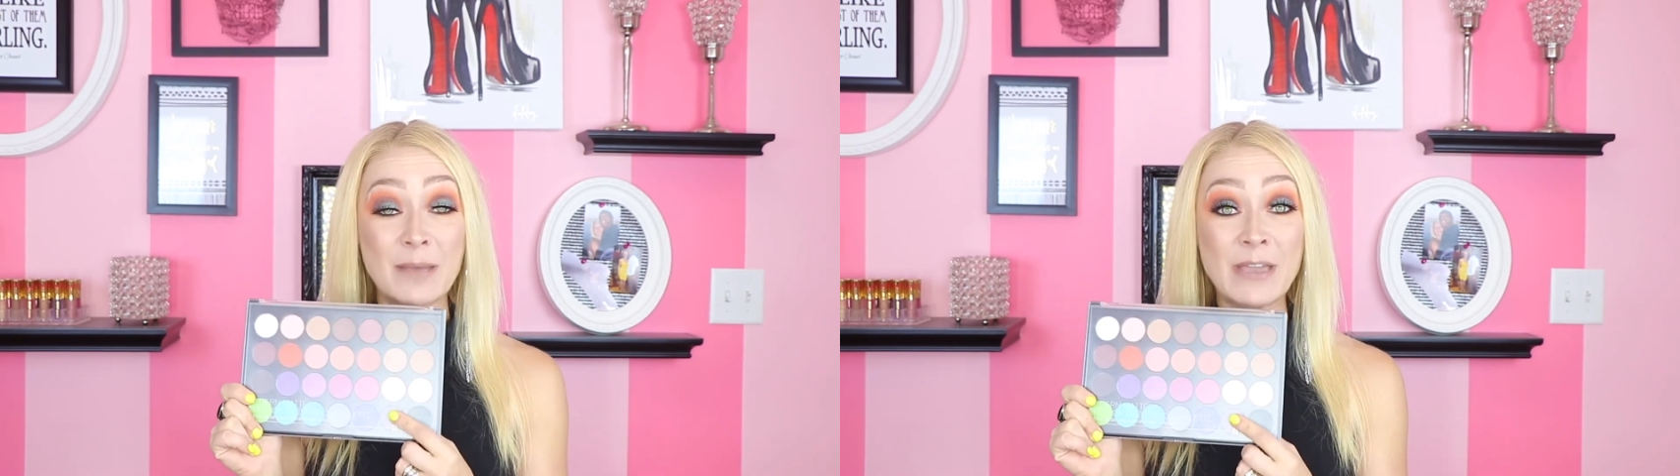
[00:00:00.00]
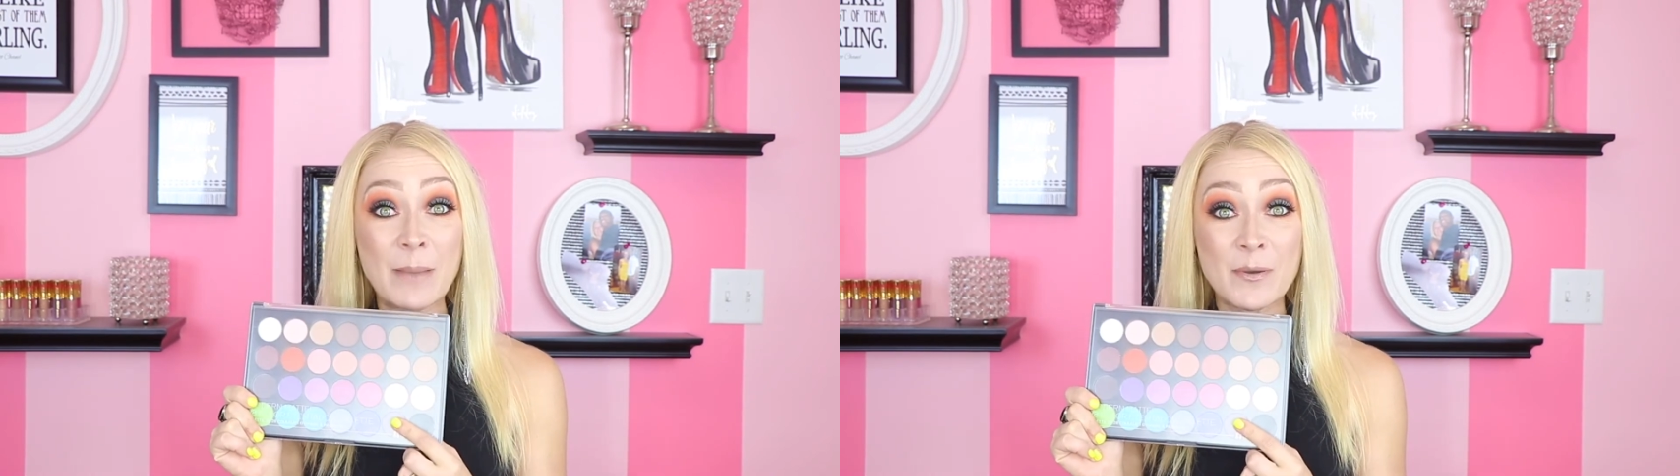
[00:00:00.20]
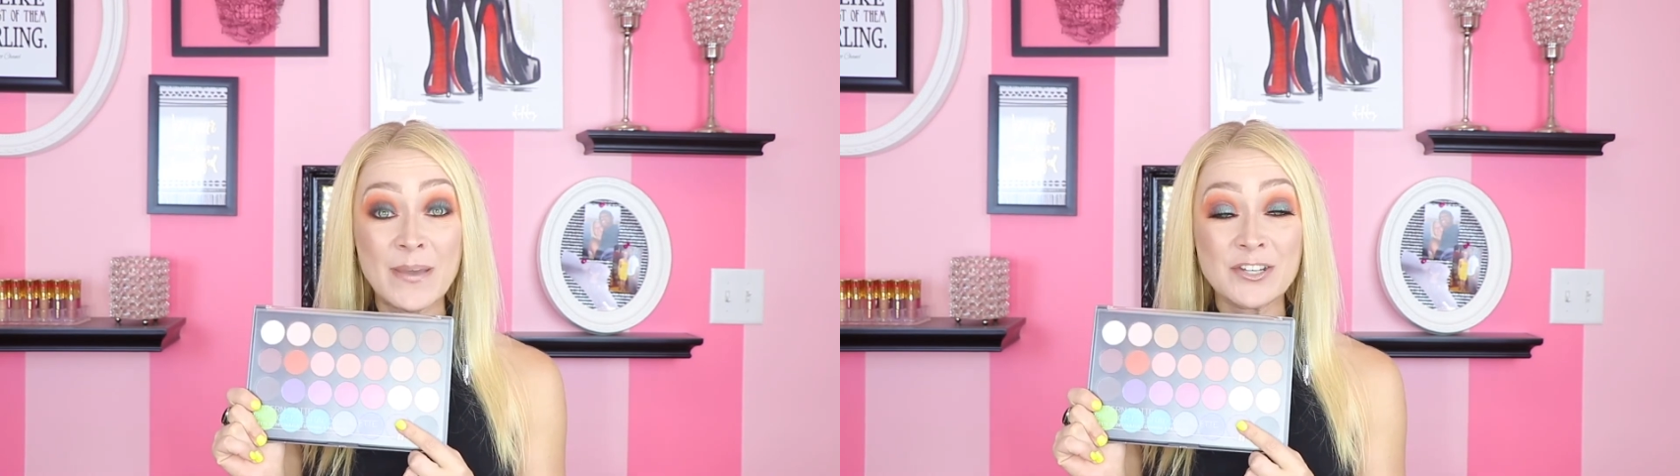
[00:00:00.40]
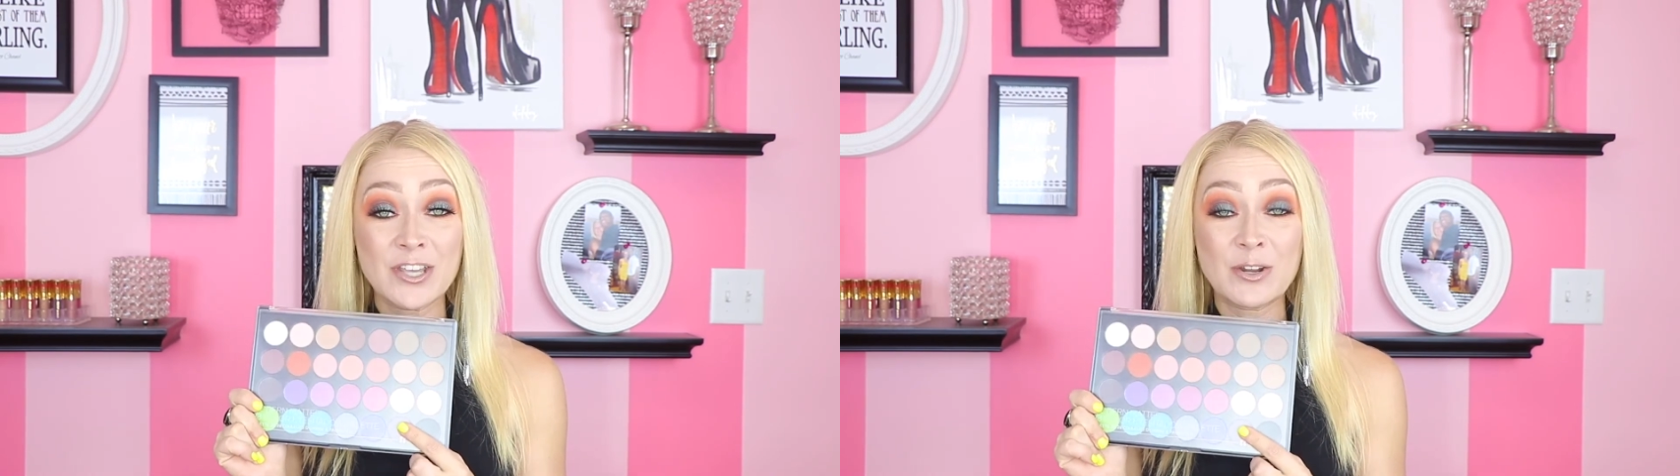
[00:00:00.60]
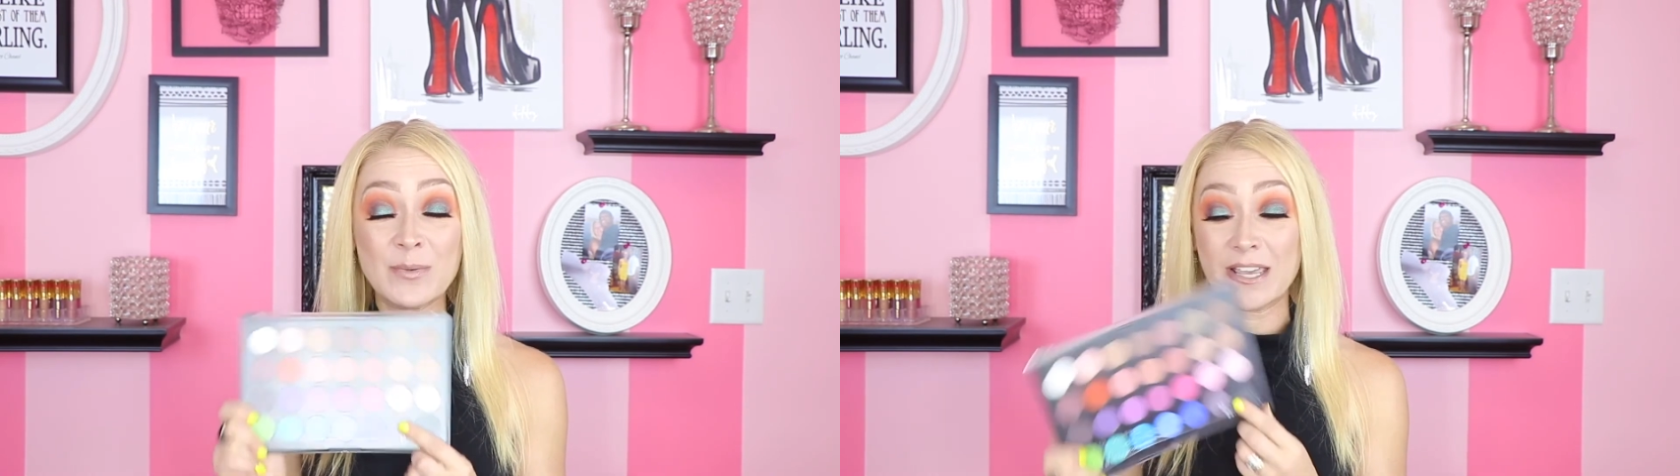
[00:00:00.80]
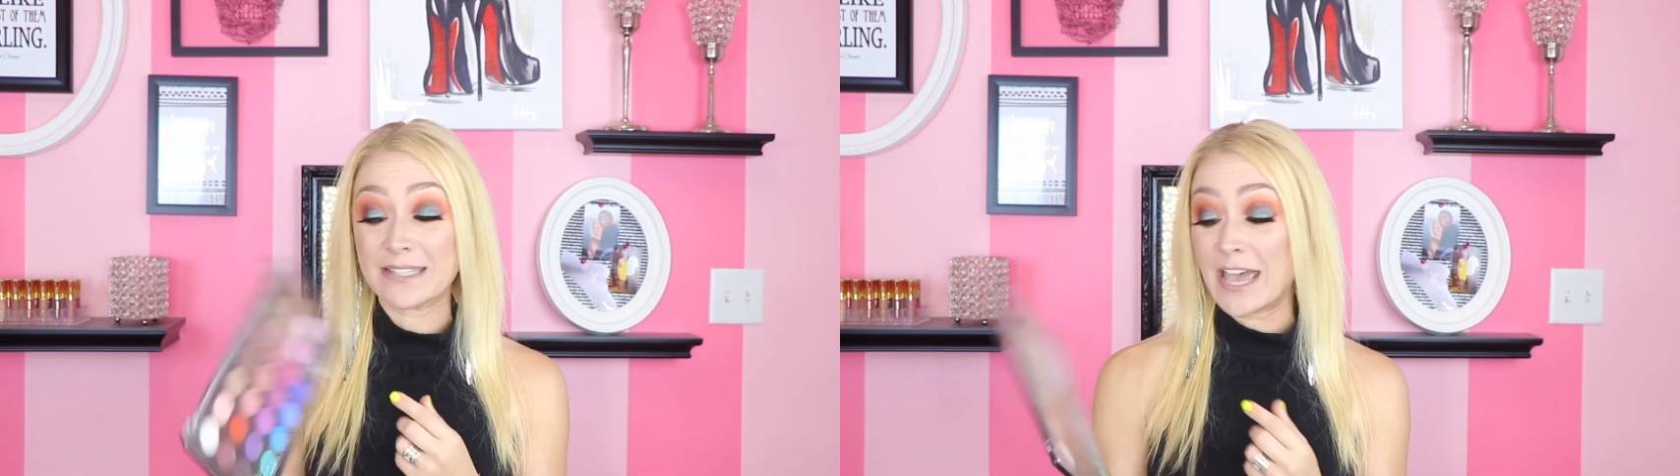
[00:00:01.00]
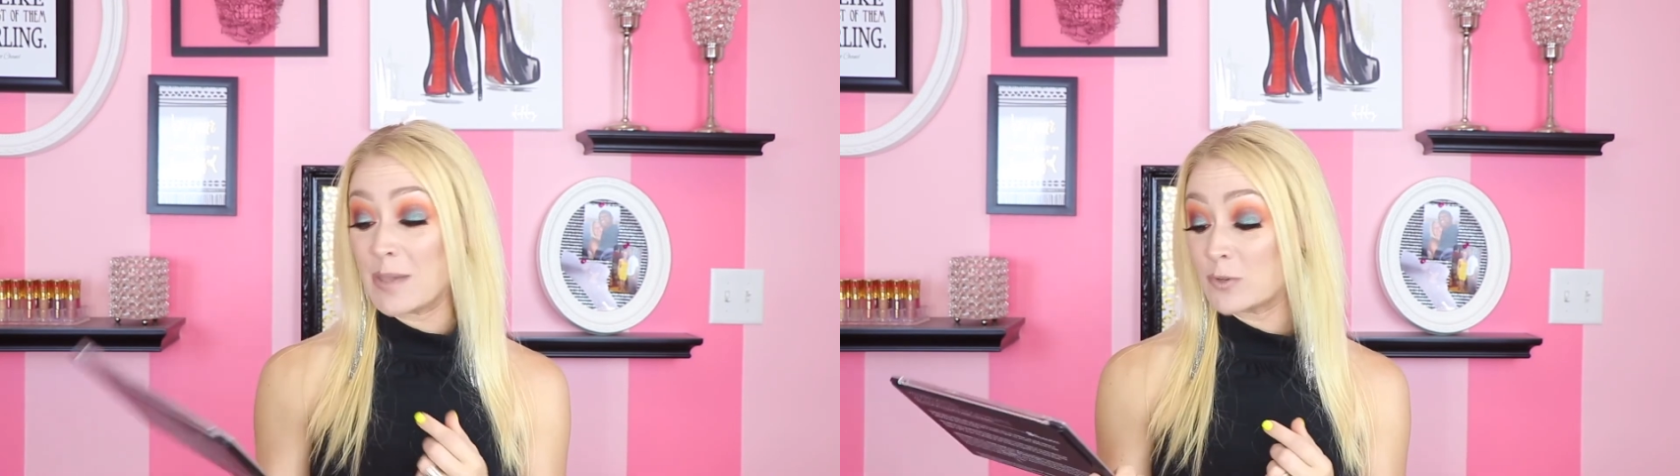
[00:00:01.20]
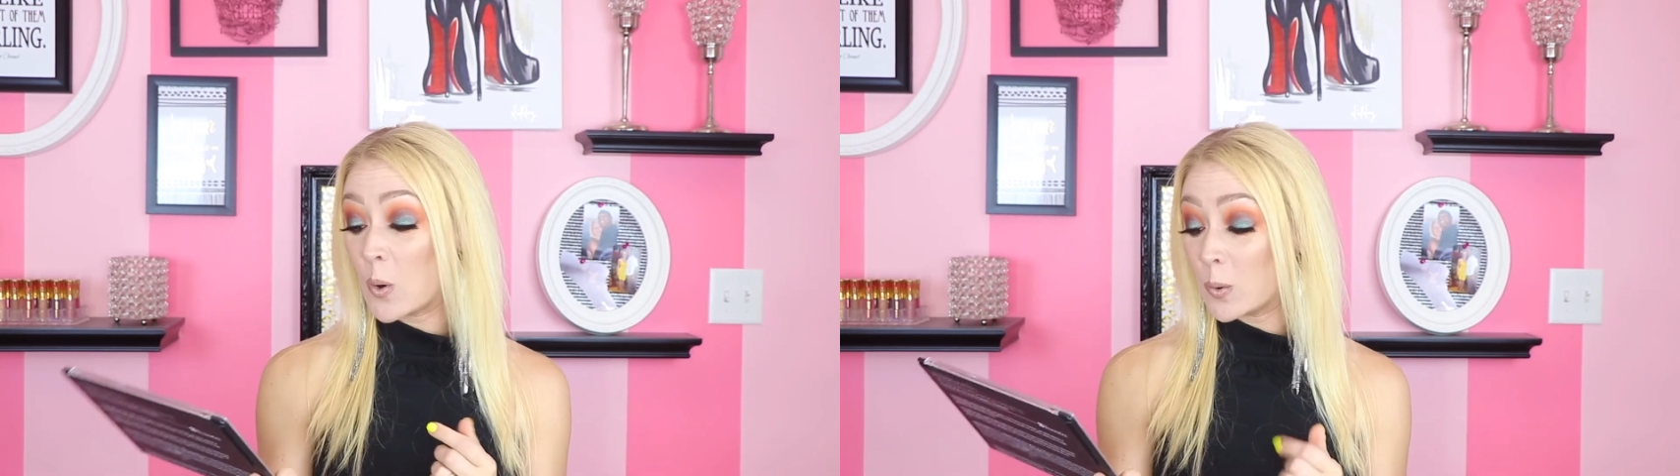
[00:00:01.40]
coming up on my channel because I
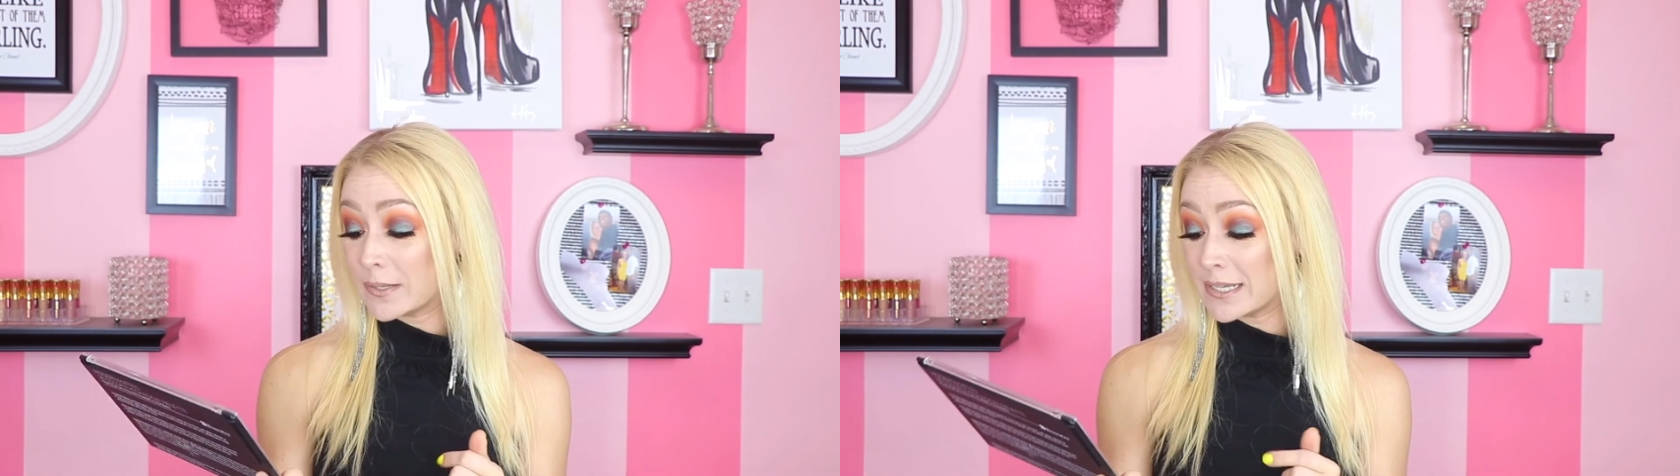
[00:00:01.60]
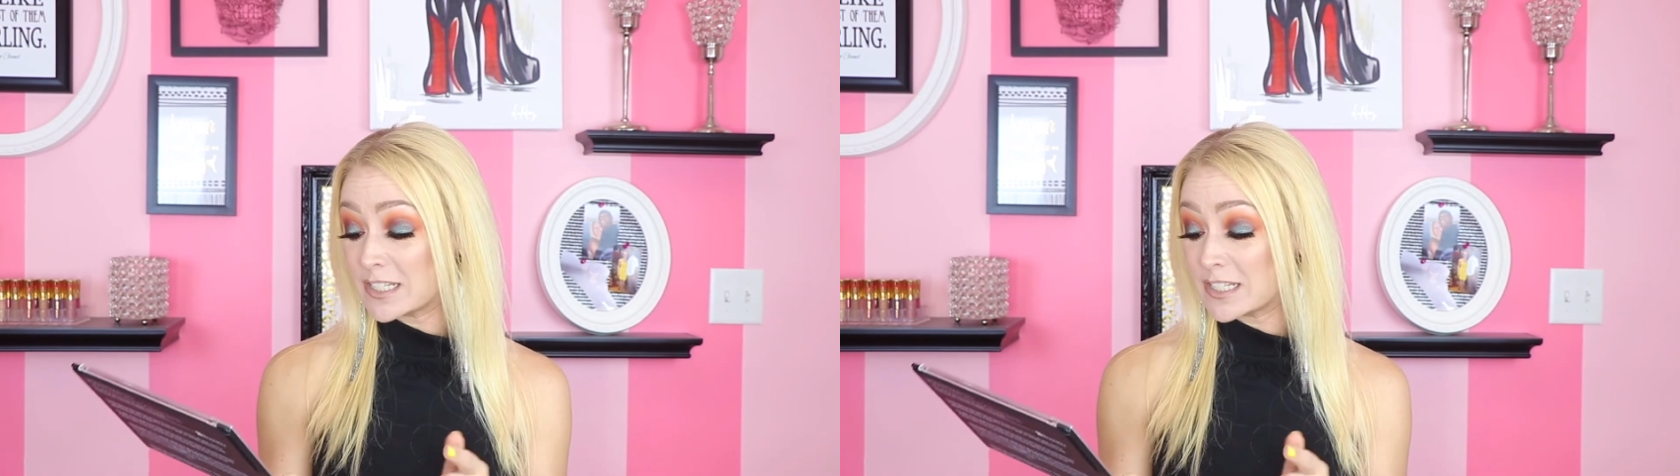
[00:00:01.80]
am totally